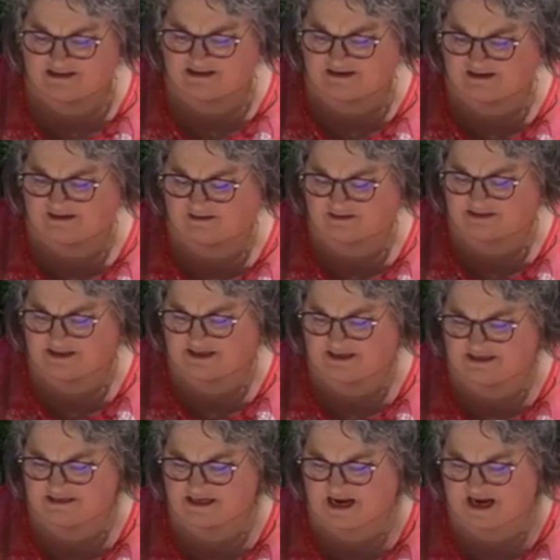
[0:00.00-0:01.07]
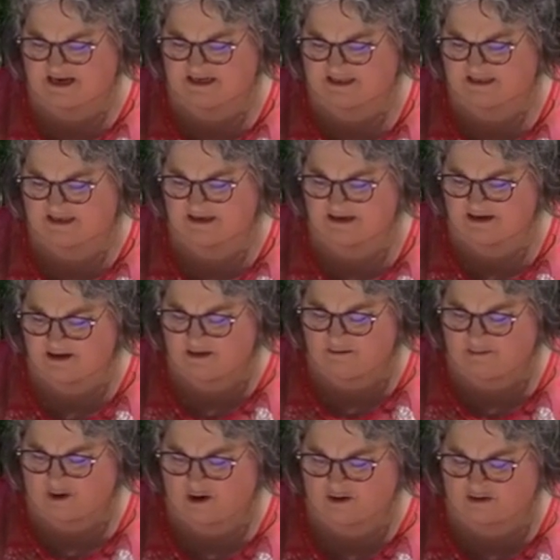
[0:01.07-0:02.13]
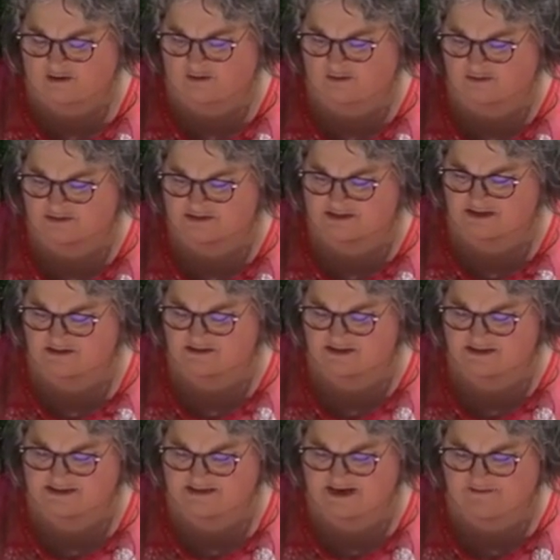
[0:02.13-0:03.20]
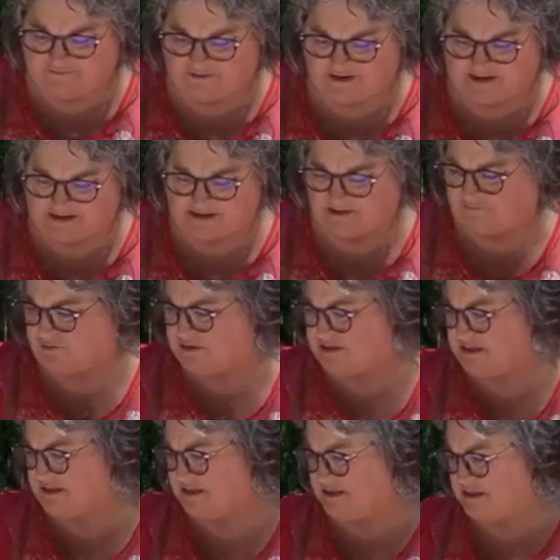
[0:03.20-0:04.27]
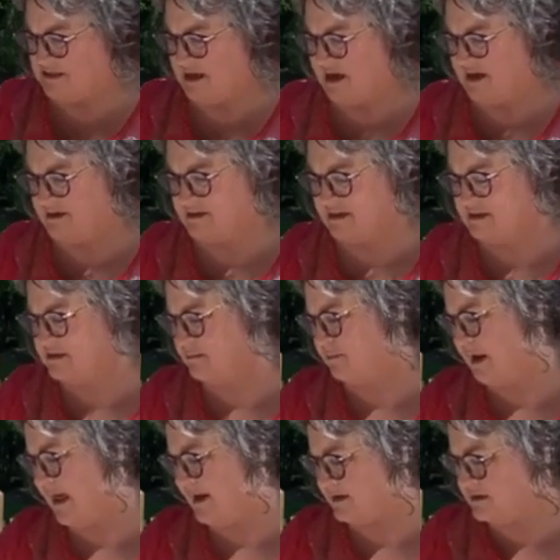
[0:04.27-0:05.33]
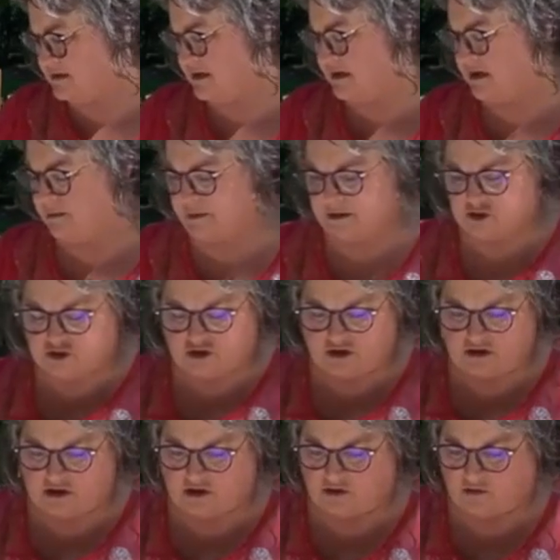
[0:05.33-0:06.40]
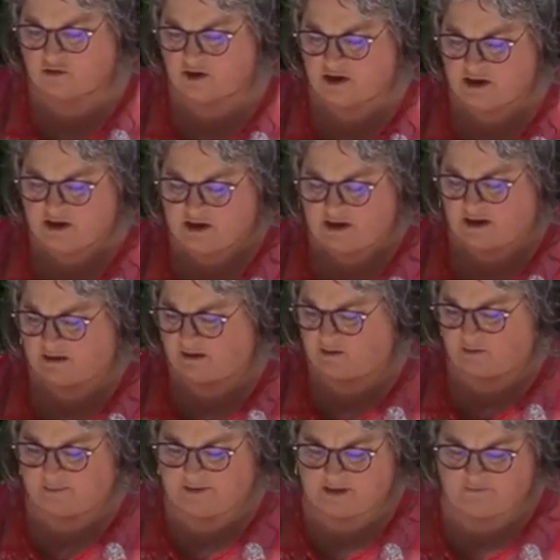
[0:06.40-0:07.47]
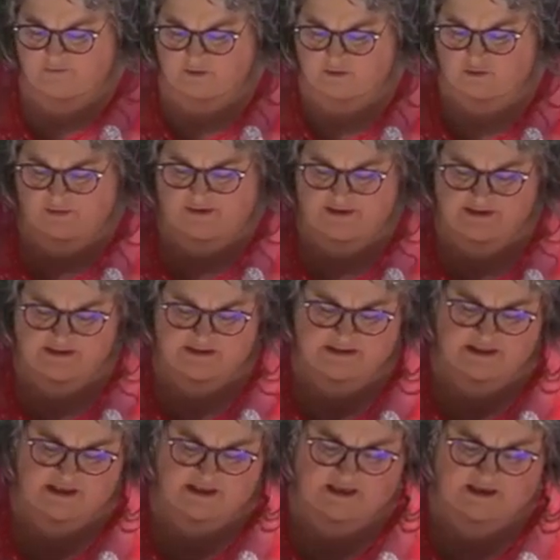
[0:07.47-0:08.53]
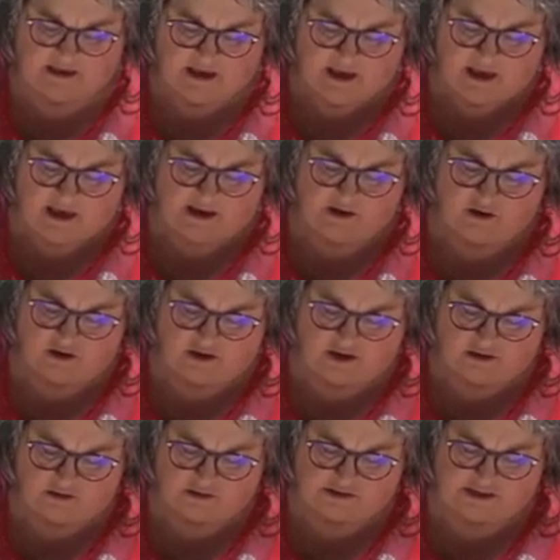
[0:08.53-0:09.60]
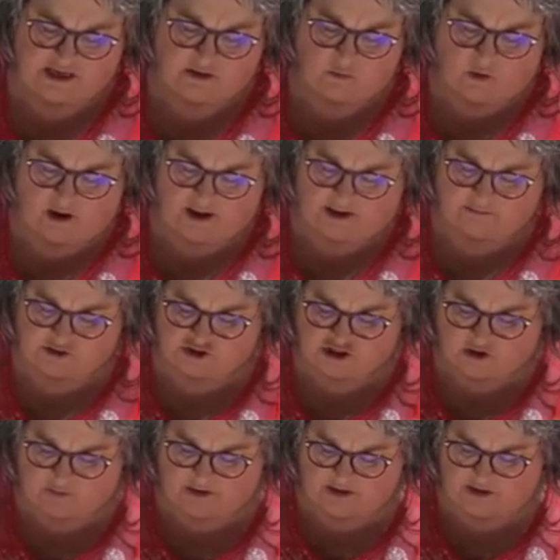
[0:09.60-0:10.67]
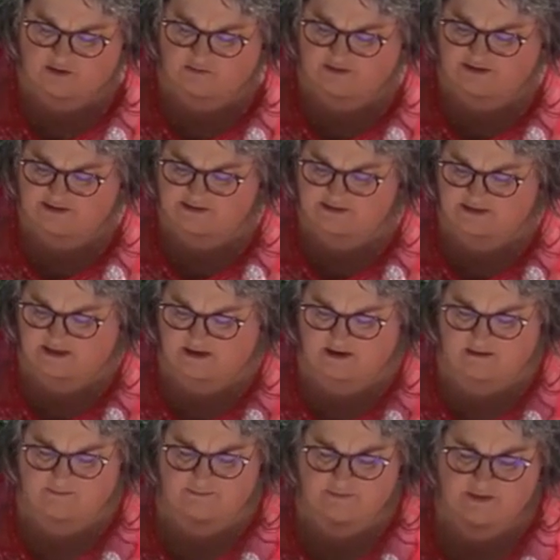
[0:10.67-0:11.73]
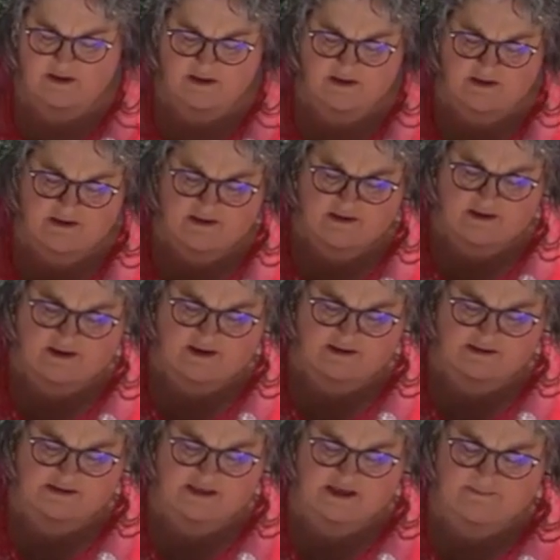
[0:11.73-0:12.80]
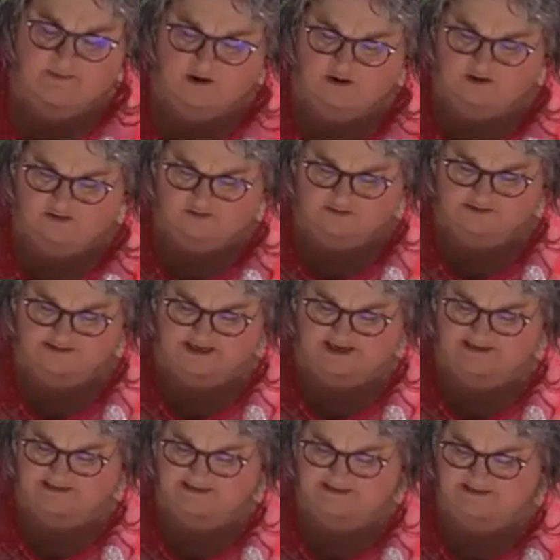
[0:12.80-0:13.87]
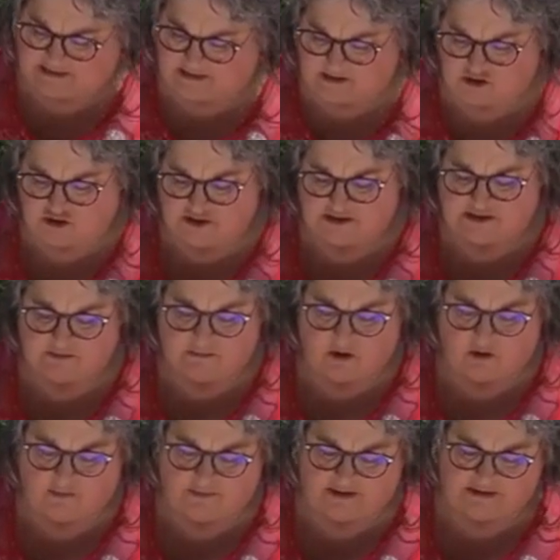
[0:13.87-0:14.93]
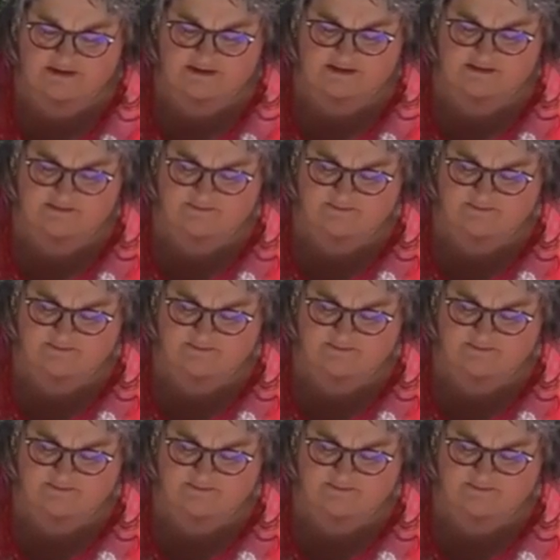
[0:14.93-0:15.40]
little teeny tiny particles. There's a definite difference in the size. That's a black tea. And I'm going to show you a little bit of a green tea. And you're going to understand why I'm showing you these tea particle sizes in just a moment.